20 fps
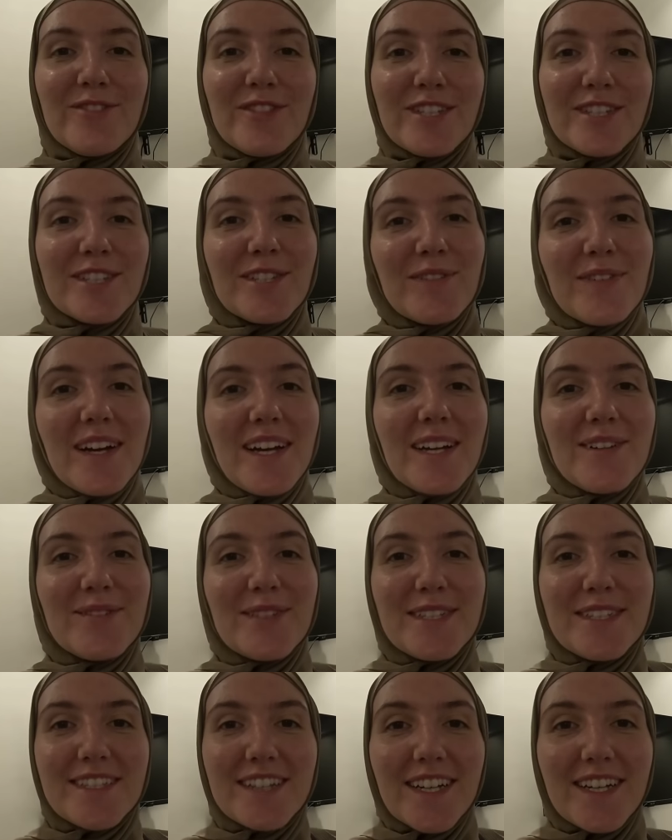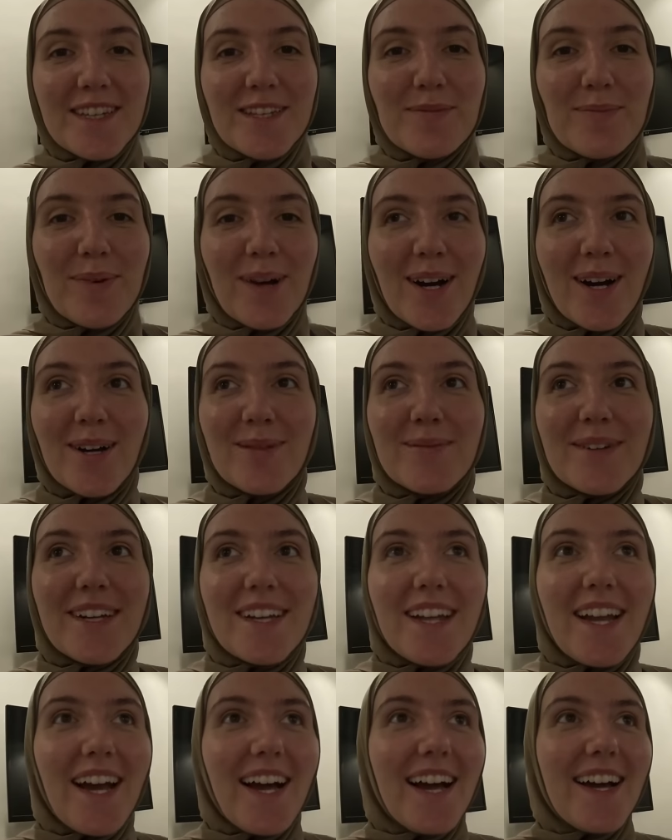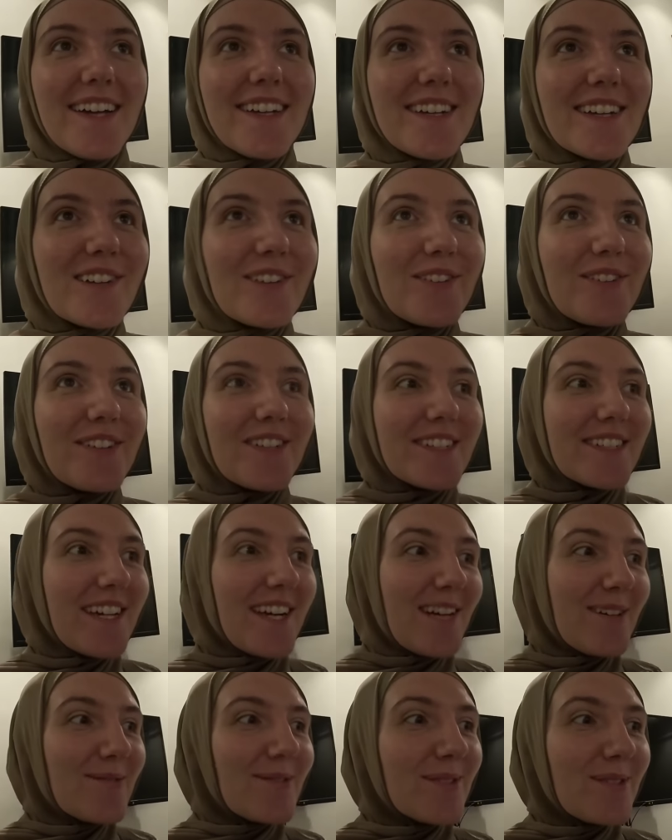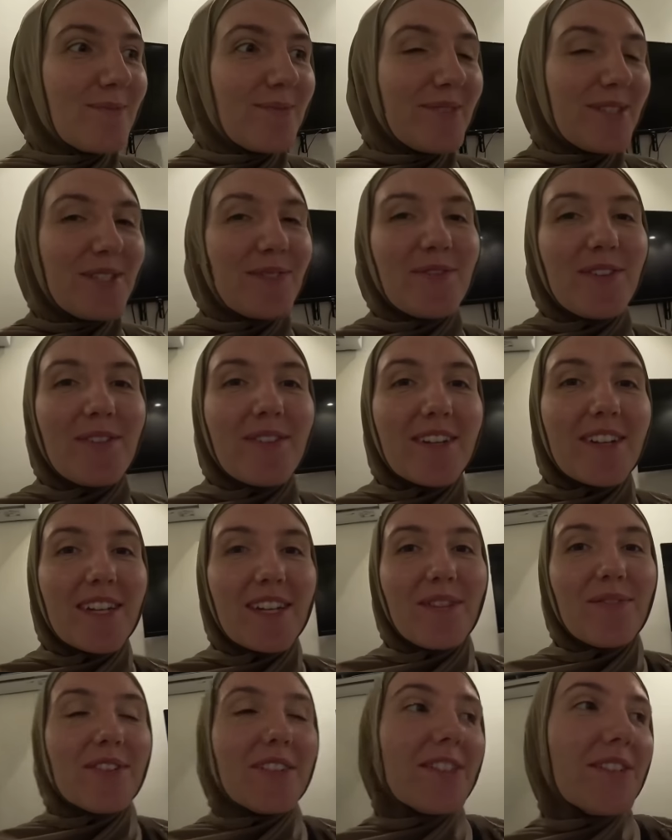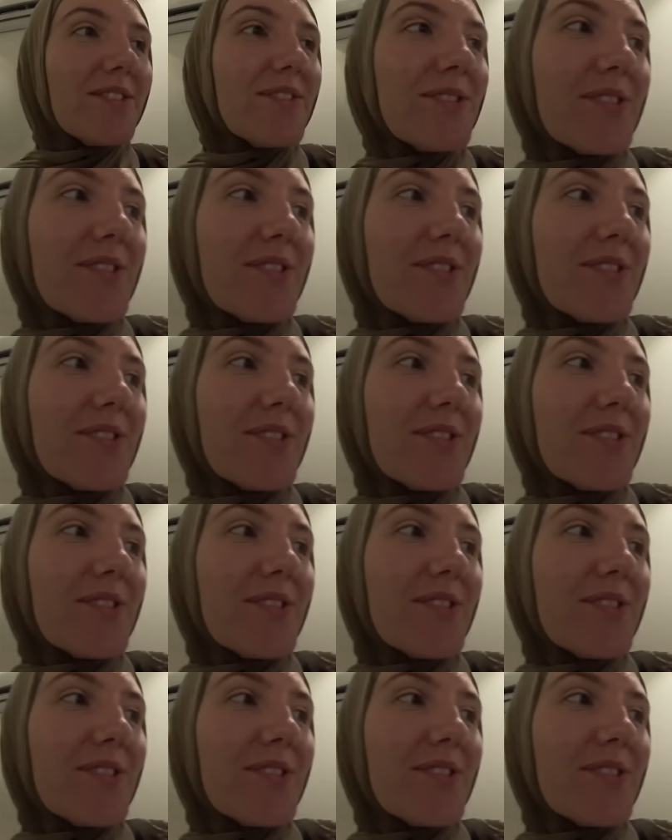just arrived inside the apartment, and it looks absolutely beautiful. I'm going to give you a little